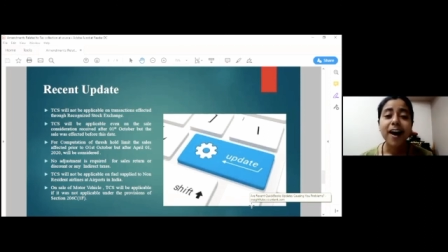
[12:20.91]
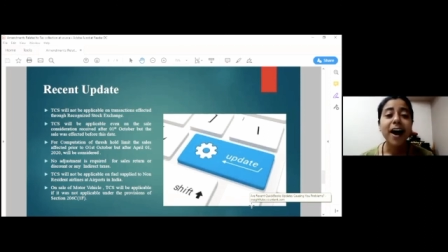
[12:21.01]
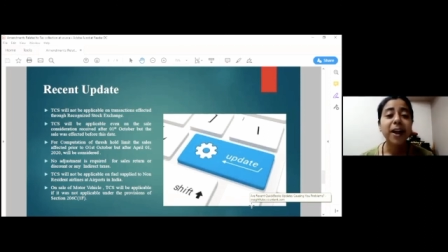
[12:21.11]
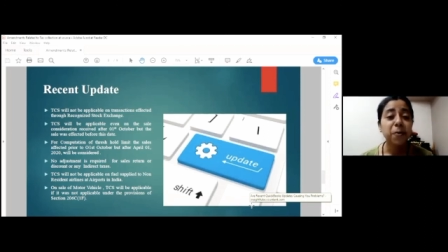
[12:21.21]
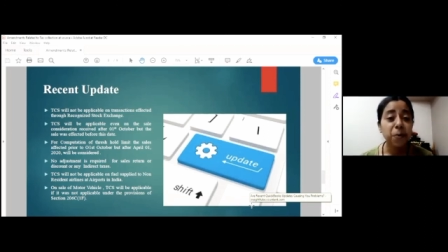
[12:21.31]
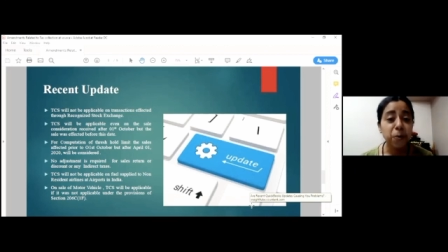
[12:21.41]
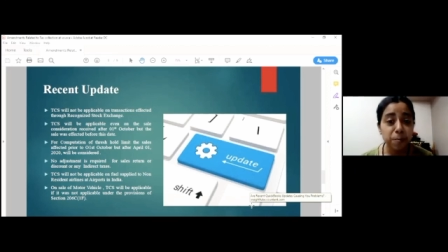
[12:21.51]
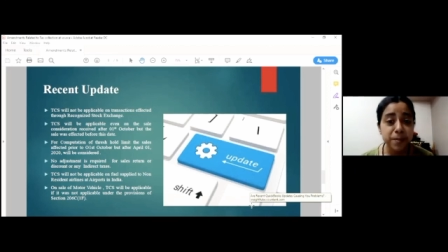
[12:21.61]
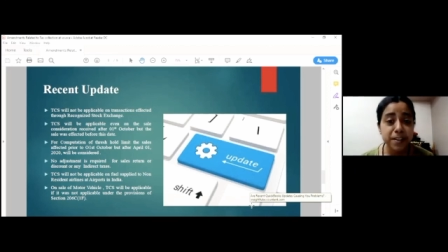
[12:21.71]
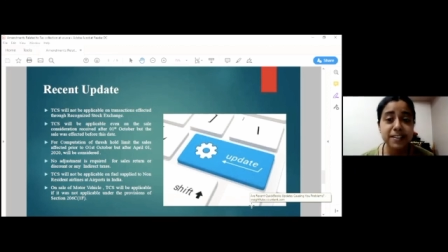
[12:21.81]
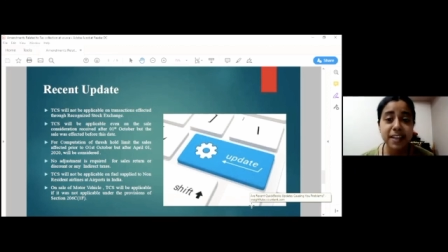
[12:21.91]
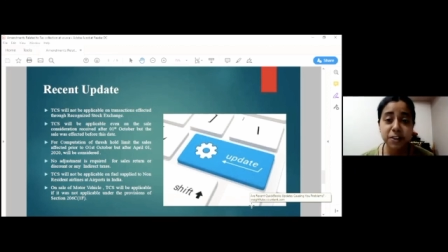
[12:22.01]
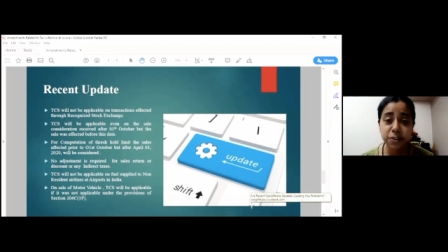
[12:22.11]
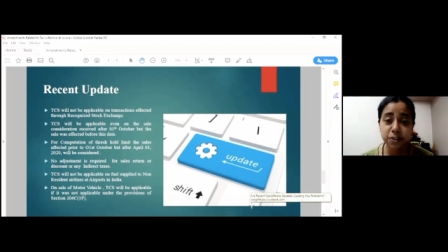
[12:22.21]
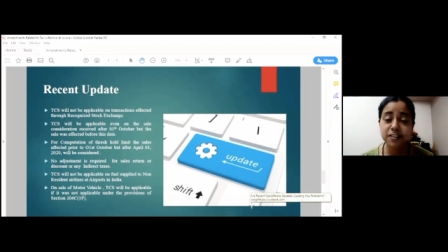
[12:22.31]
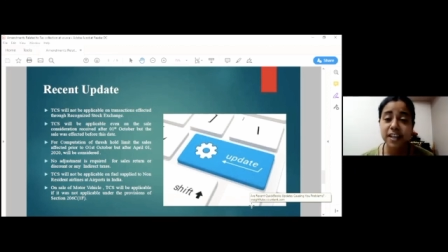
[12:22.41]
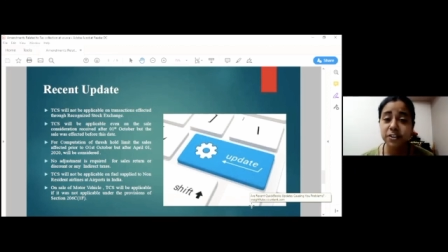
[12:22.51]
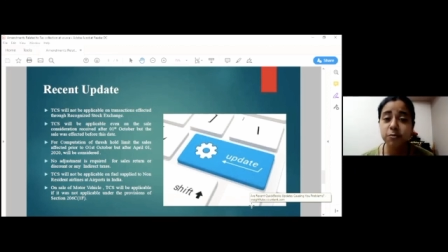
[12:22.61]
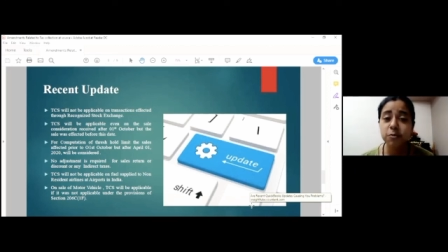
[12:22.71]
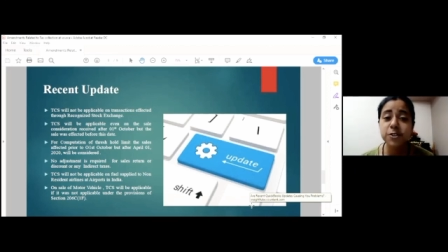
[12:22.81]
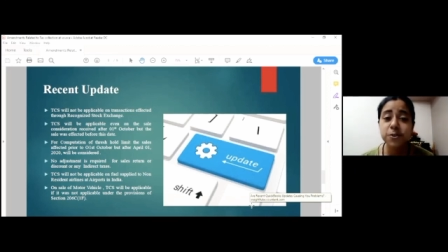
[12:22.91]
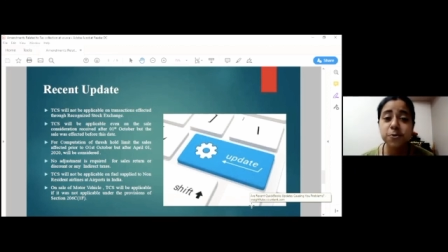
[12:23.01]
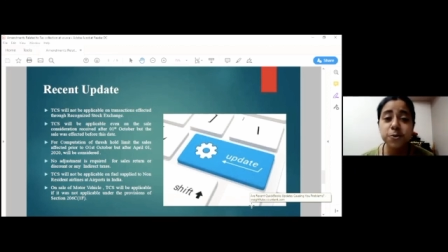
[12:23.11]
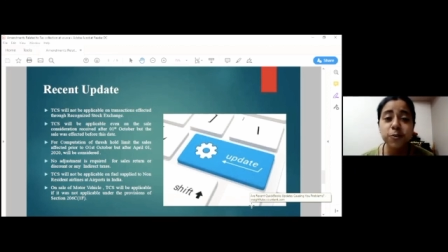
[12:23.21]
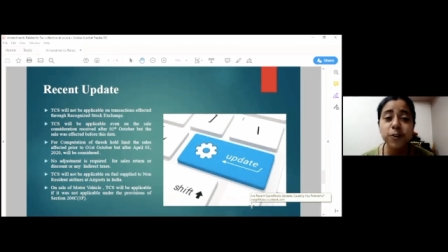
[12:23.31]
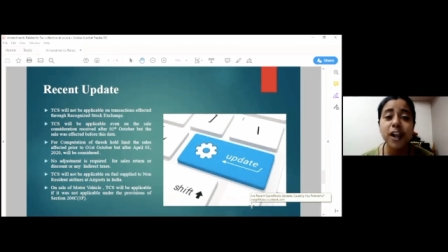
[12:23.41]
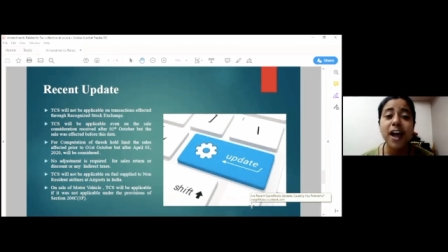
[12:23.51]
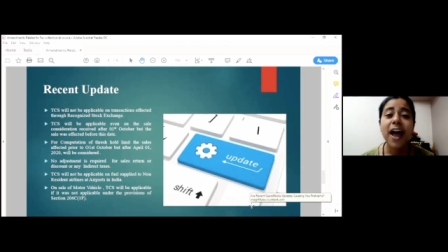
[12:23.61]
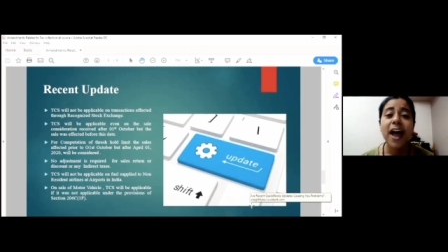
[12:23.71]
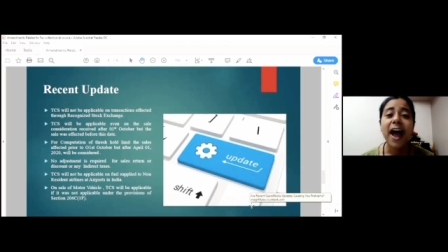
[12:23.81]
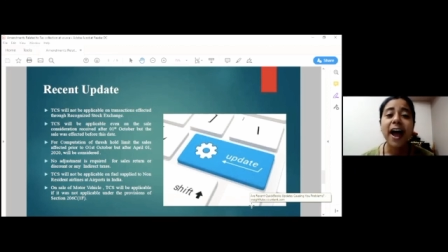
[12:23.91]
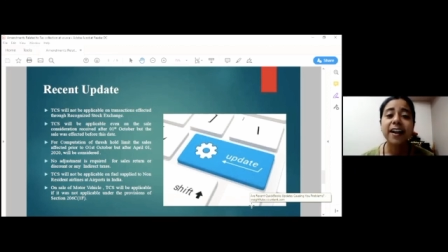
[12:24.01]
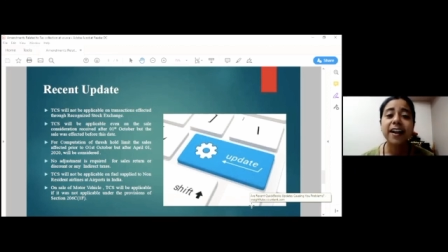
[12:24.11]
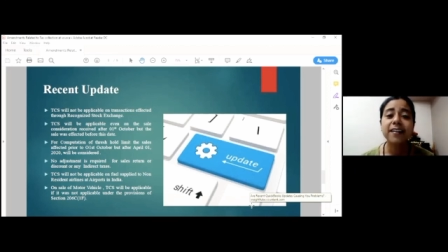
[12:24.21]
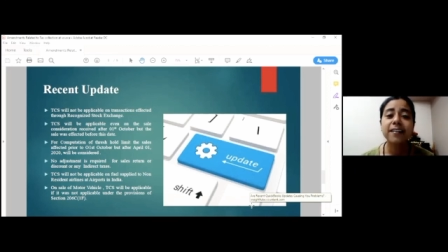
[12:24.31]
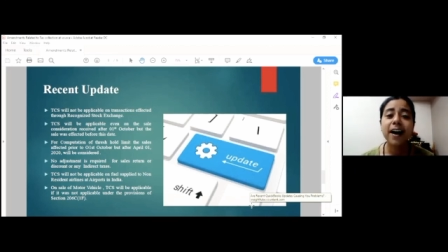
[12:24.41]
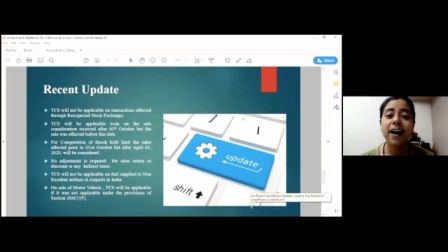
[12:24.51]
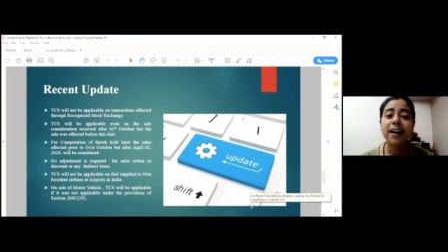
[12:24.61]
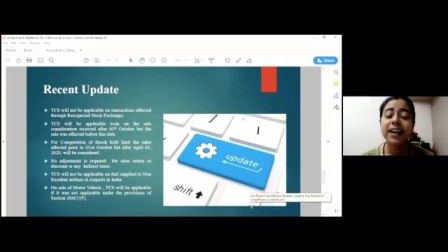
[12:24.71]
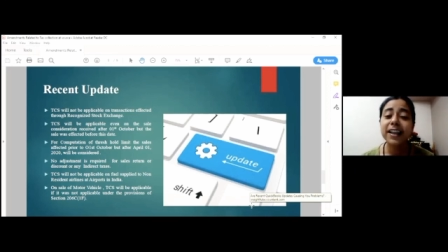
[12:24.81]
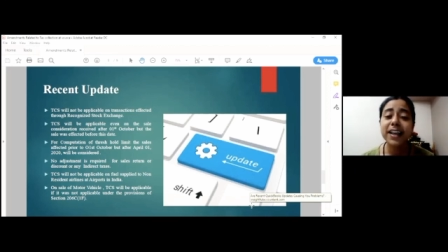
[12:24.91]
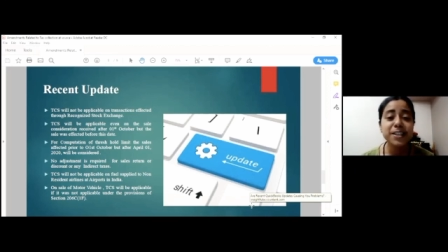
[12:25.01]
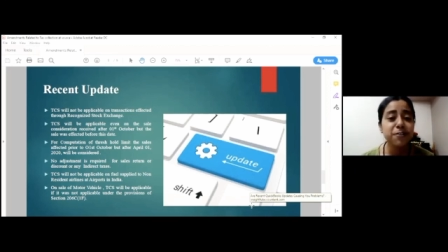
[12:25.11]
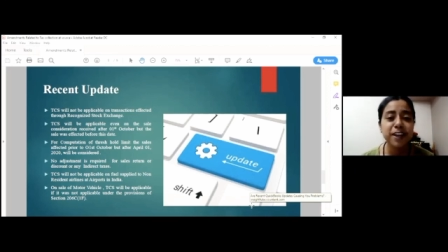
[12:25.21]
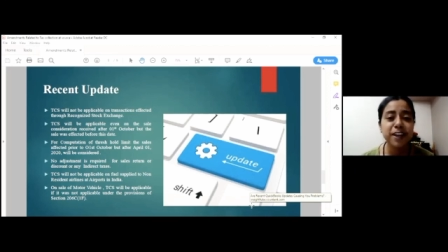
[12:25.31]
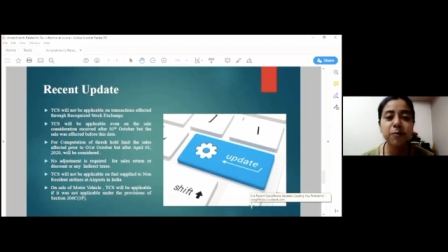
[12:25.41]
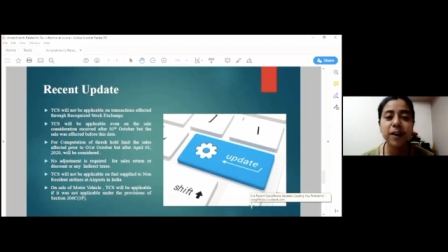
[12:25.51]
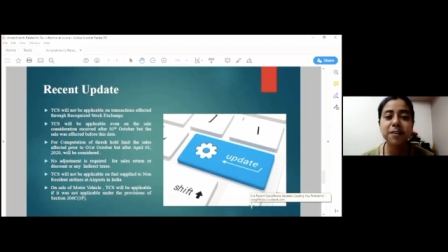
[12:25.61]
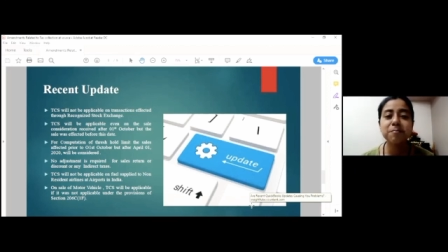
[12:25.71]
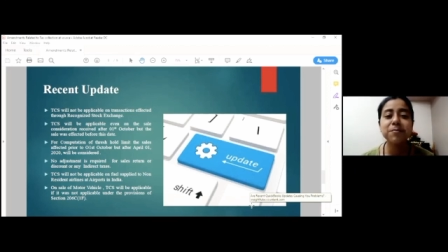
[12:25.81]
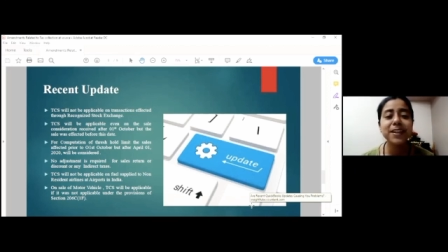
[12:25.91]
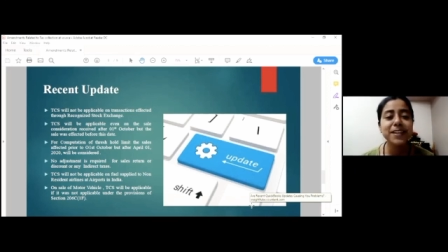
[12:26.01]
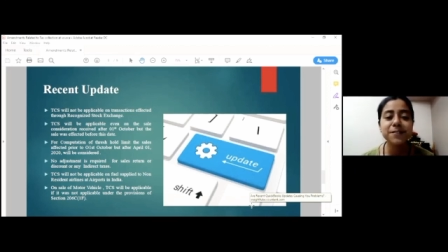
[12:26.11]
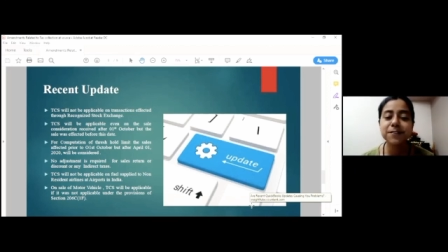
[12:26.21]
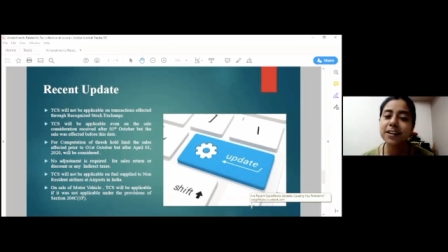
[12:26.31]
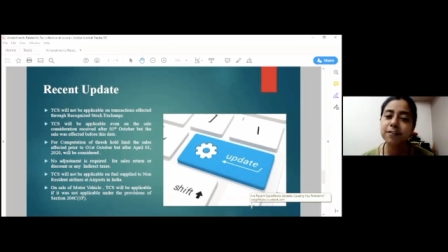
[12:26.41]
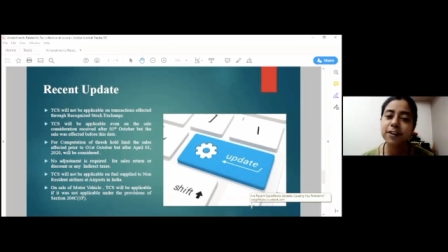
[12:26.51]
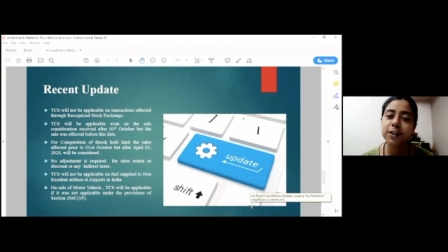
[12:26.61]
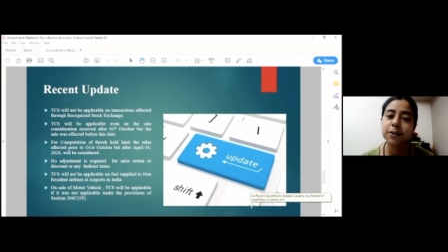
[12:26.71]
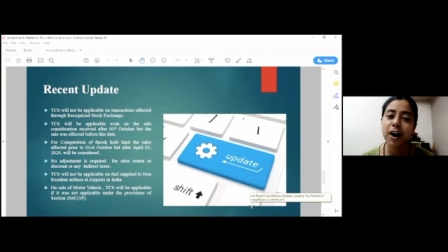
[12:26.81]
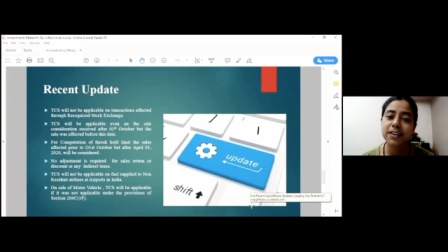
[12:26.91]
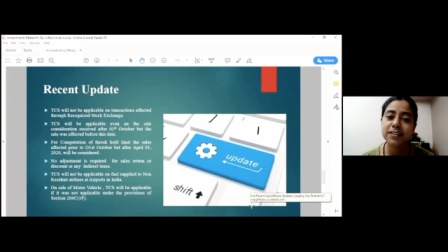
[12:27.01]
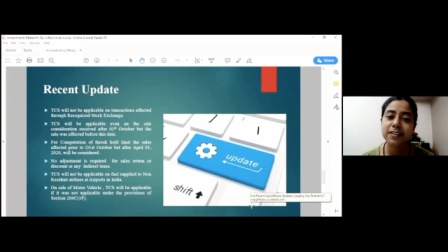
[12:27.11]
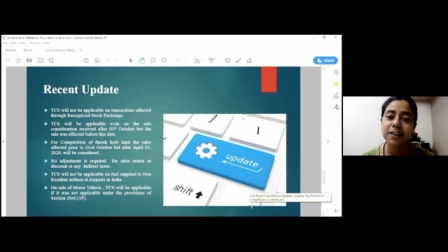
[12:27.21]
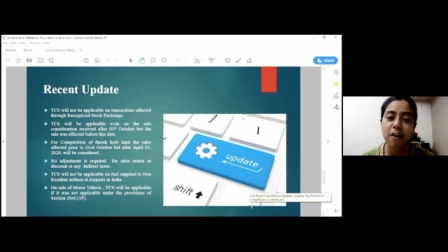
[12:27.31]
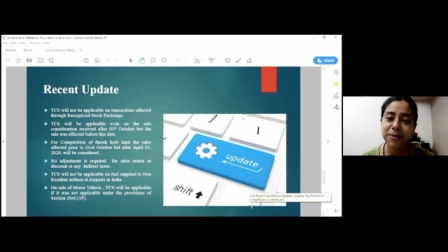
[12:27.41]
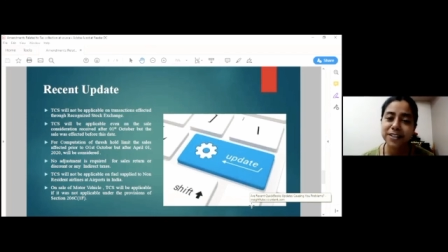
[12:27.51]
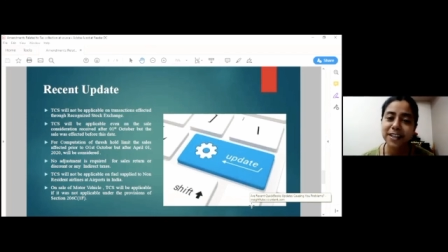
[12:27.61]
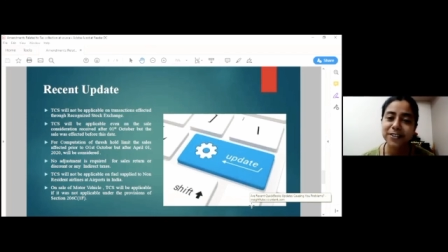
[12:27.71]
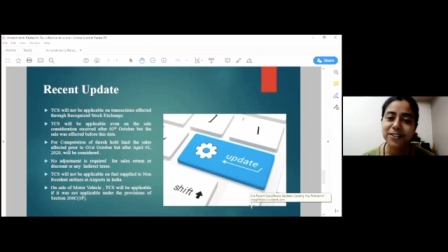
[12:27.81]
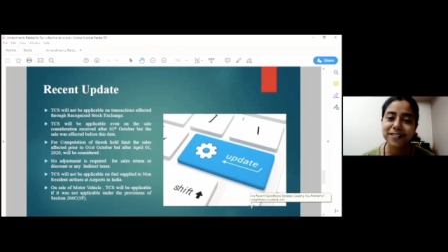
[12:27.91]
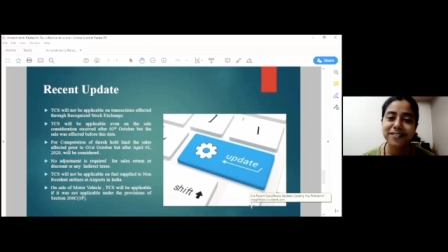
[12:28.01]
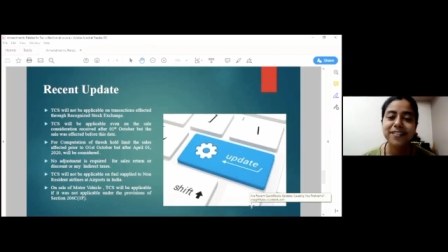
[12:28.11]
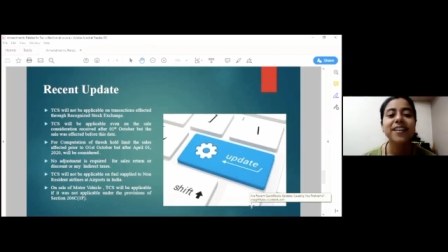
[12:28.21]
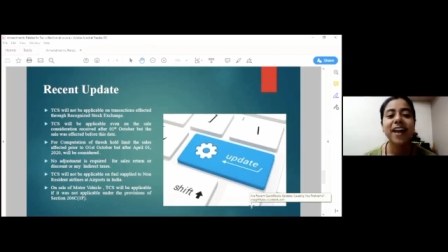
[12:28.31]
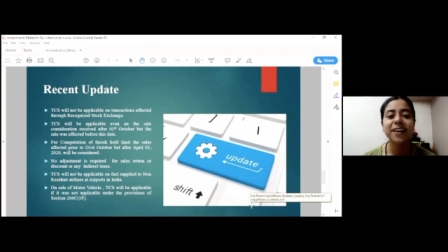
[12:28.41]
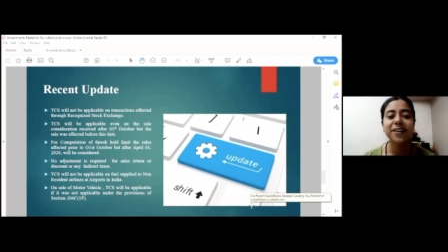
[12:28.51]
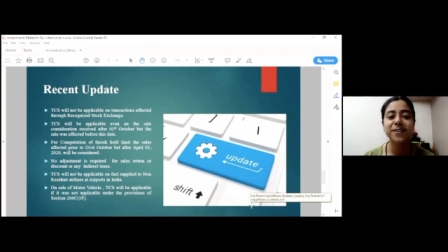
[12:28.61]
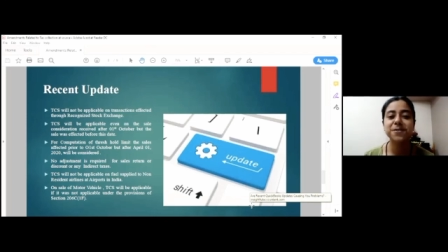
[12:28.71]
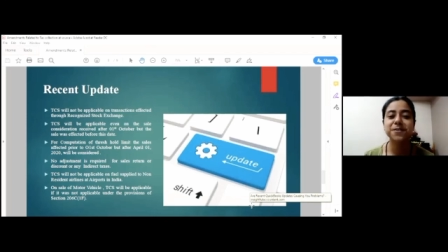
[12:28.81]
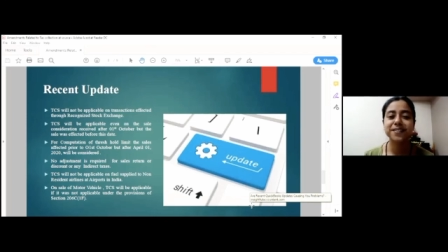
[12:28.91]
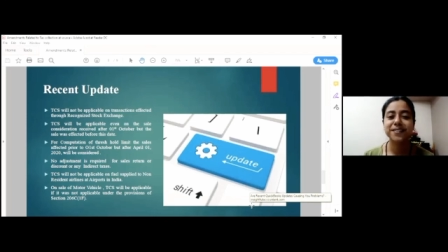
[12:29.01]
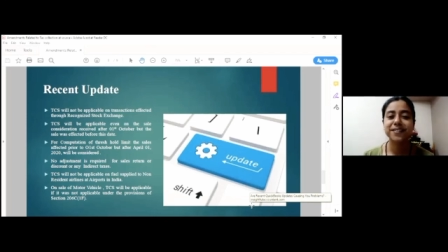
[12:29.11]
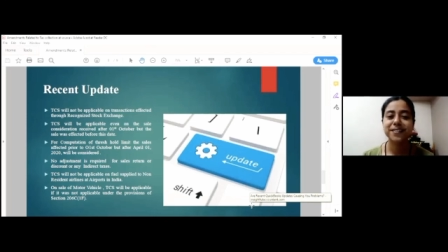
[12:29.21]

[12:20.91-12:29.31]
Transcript: I hope this section, session was useful and uh, uh, in case of any query, please feel free to ask in the comment section. Thank you.